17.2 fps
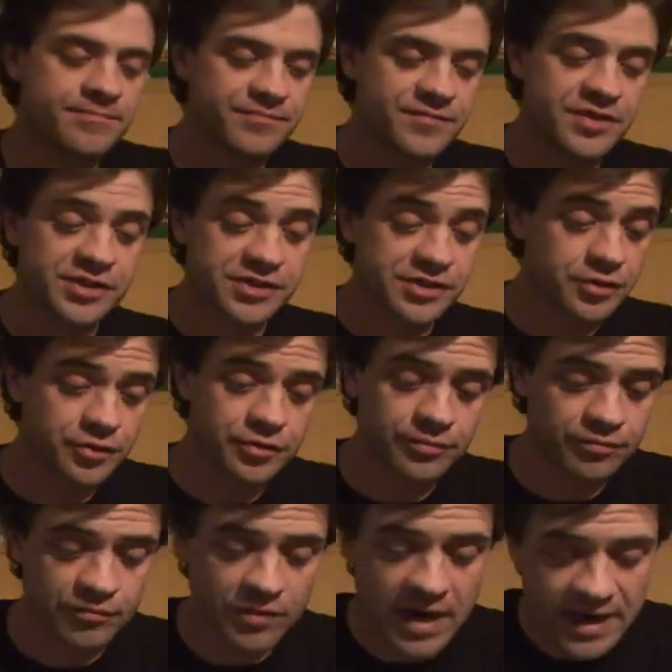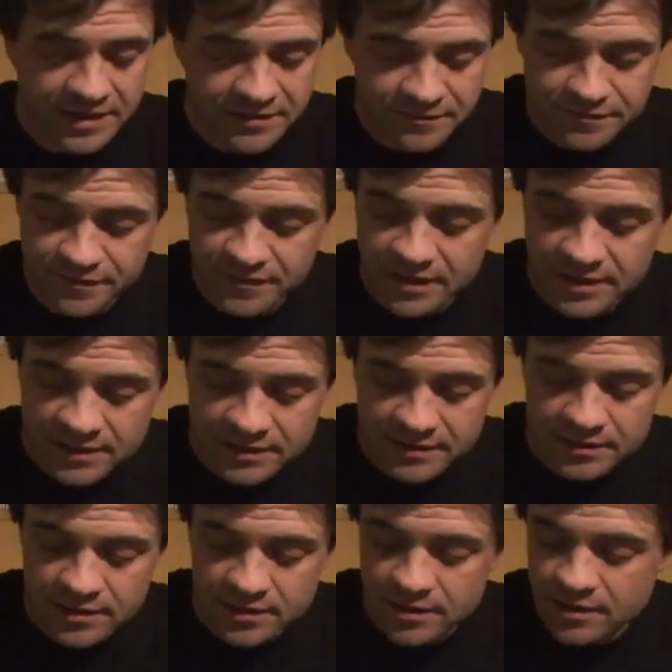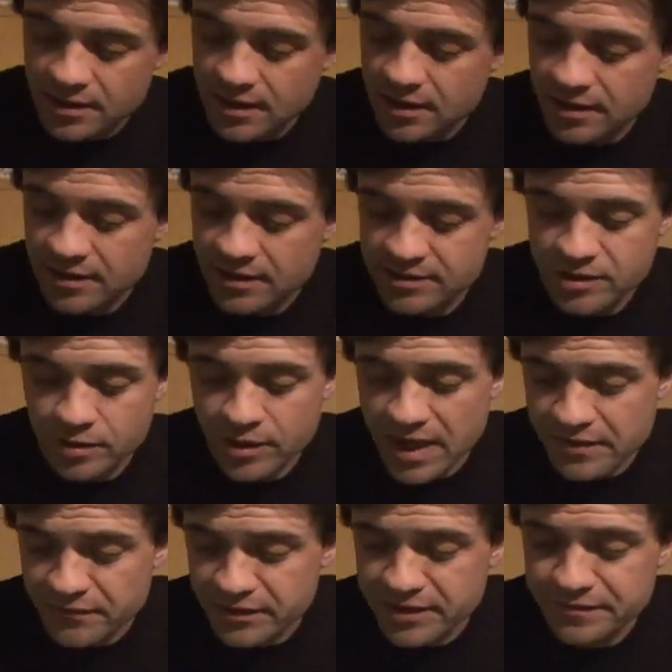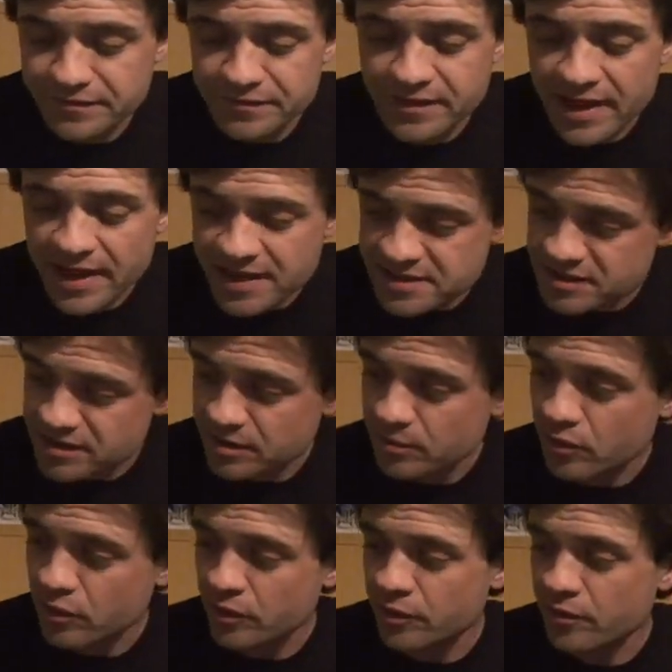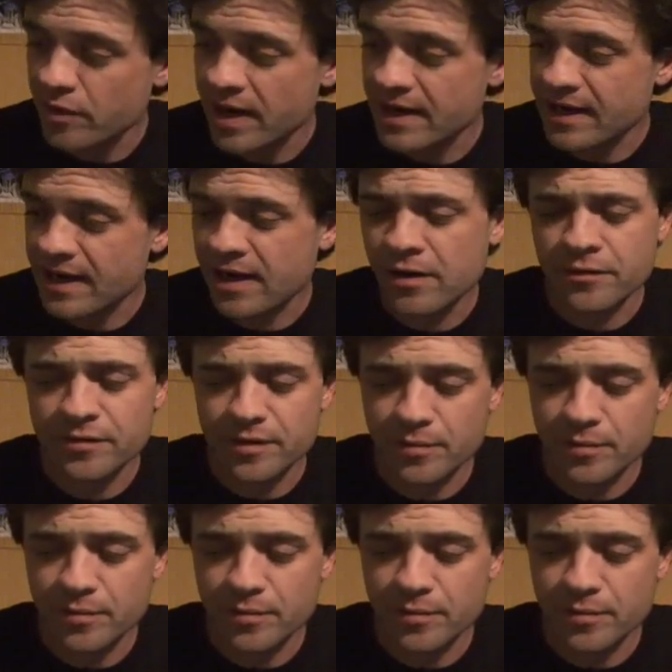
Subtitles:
They're still riding fine. Don't have any flex in the board right now.